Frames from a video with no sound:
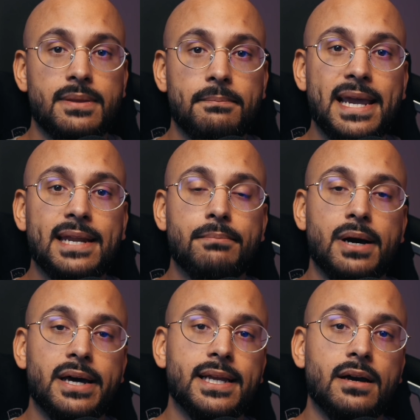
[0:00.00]
the main
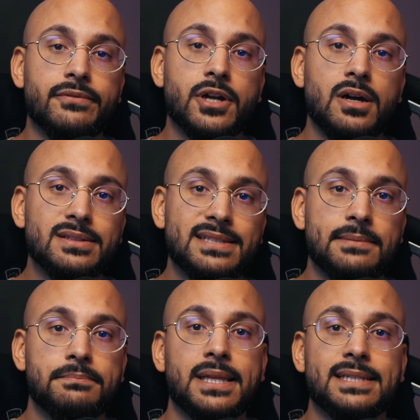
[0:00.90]
body of
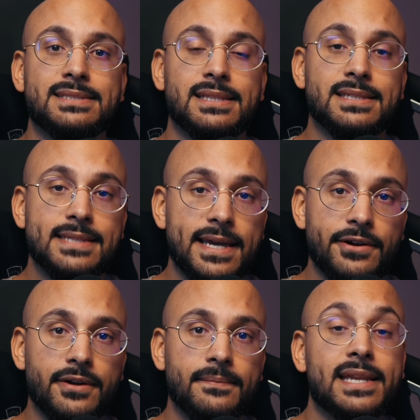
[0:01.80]
content placed in the
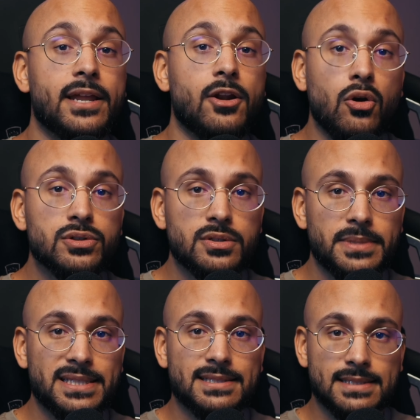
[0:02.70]
center. It can also
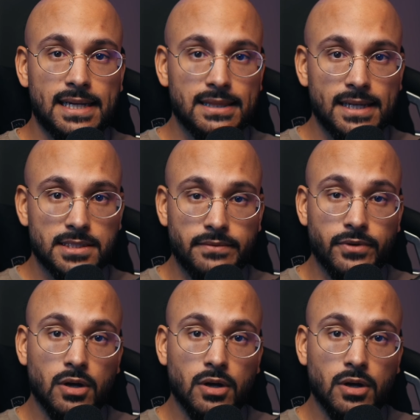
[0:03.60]
be the sidelines of a